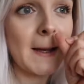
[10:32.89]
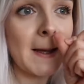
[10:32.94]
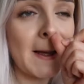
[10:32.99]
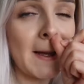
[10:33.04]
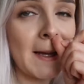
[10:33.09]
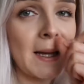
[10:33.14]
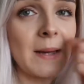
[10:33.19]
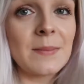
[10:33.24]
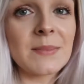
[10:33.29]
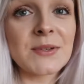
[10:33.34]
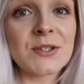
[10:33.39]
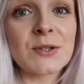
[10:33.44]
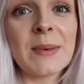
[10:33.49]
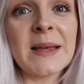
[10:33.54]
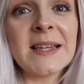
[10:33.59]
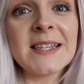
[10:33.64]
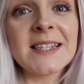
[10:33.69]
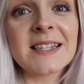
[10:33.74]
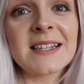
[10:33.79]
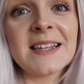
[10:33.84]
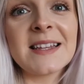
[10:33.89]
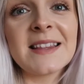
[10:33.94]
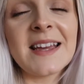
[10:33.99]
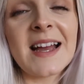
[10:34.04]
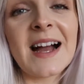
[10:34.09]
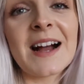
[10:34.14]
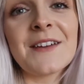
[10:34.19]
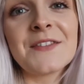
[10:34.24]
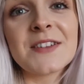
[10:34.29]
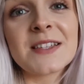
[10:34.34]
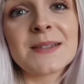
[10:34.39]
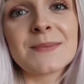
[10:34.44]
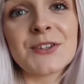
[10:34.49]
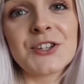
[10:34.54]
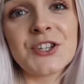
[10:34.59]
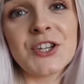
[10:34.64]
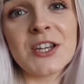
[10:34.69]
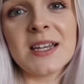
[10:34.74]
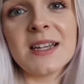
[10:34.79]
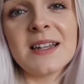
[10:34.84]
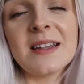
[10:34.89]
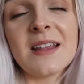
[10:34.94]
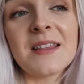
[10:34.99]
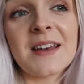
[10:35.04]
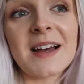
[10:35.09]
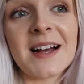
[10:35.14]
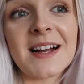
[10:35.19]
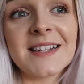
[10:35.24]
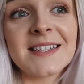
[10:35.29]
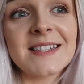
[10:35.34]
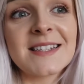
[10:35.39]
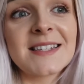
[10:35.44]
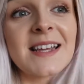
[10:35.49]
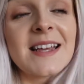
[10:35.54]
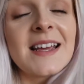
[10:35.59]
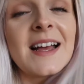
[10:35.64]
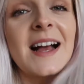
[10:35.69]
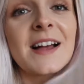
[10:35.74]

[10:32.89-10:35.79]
So basically they have this machine that,